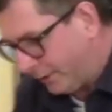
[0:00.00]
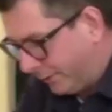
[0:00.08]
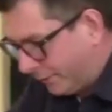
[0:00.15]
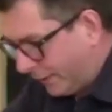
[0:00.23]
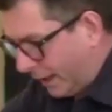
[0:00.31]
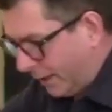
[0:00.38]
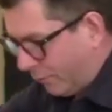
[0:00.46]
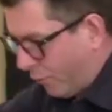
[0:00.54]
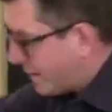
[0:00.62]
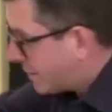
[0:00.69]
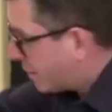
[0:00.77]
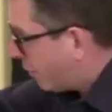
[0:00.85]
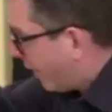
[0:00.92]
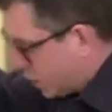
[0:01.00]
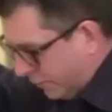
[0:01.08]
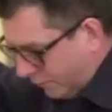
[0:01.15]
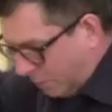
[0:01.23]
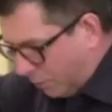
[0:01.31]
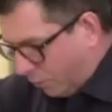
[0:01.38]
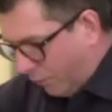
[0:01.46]
kind of resurrection from
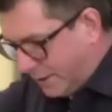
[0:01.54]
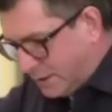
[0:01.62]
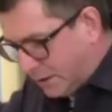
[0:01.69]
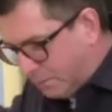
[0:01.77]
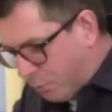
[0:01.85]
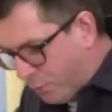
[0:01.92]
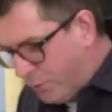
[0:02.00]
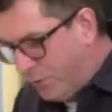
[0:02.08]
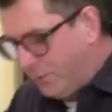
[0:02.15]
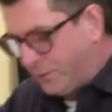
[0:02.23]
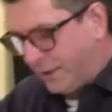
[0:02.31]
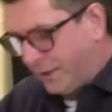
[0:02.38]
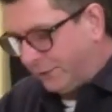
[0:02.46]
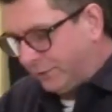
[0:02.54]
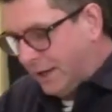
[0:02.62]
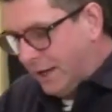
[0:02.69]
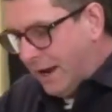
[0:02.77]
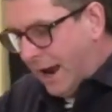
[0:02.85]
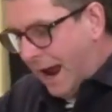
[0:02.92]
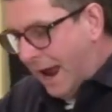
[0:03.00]
Christ that proves this
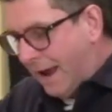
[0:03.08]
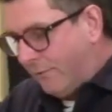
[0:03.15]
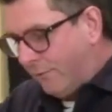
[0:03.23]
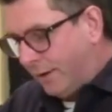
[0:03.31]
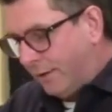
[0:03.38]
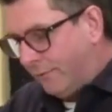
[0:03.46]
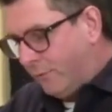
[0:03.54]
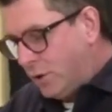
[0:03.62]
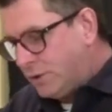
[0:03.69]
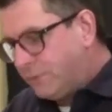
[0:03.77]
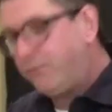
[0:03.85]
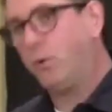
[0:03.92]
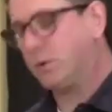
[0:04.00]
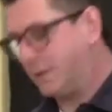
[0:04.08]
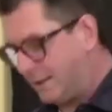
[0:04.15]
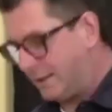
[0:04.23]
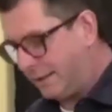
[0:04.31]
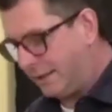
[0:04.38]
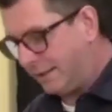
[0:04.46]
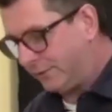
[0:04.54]
heaven, verse 4 says
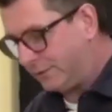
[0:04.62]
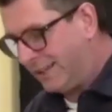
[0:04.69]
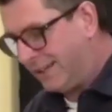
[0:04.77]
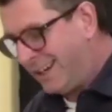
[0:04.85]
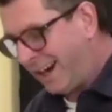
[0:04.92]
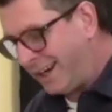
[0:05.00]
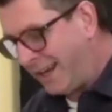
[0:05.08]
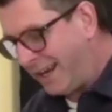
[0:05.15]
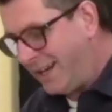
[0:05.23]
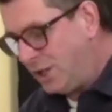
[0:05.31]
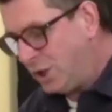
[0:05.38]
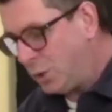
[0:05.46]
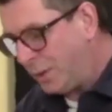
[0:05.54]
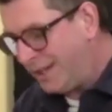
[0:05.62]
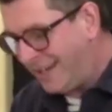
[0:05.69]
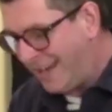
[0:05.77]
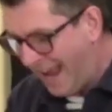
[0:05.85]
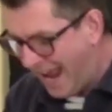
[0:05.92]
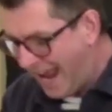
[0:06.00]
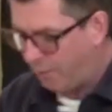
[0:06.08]
this, and into an
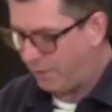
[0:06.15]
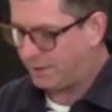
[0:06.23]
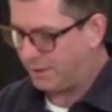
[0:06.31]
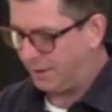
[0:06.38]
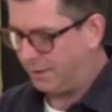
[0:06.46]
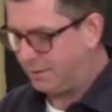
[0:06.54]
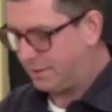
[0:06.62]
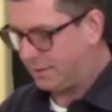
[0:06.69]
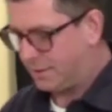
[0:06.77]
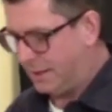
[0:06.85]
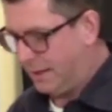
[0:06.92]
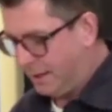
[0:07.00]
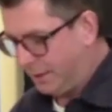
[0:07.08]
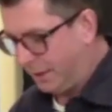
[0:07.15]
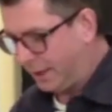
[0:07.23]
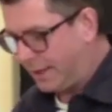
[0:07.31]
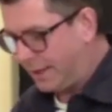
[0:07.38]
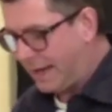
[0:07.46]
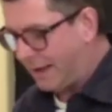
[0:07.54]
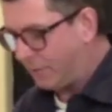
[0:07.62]
inheritance that can
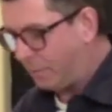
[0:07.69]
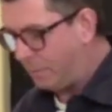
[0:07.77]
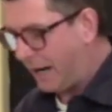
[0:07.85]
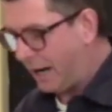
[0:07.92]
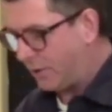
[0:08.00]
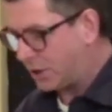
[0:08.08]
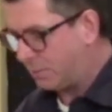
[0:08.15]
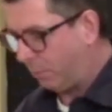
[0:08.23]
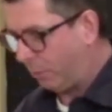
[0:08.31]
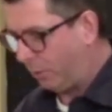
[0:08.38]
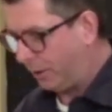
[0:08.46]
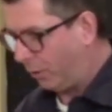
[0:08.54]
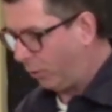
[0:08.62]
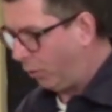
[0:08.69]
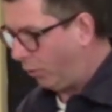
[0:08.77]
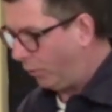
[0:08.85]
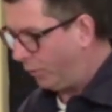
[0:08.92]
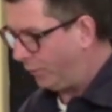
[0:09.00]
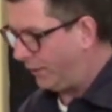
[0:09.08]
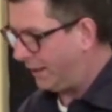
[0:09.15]
never perish, spoil, or
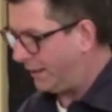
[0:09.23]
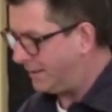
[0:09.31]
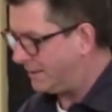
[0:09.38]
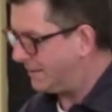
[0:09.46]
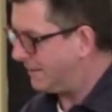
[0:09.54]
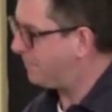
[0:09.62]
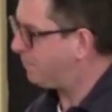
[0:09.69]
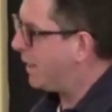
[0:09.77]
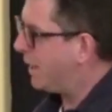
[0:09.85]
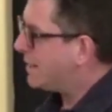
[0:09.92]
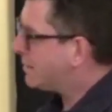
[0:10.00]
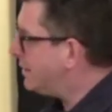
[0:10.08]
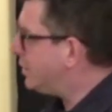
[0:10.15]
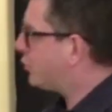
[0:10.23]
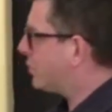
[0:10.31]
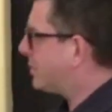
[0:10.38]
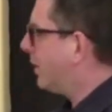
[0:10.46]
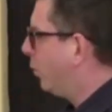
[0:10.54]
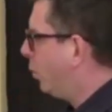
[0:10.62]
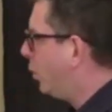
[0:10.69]
fade. It's an
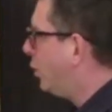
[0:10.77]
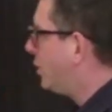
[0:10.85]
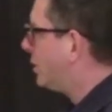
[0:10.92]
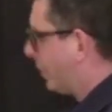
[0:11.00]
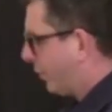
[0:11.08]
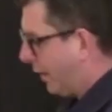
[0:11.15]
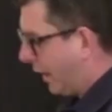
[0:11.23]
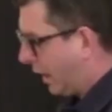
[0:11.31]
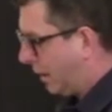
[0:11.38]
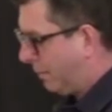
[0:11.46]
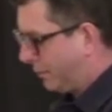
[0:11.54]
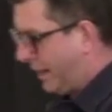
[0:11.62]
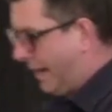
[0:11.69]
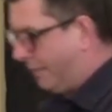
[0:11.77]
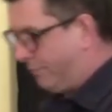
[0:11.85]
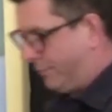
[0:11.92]
interesting word to think about heaven.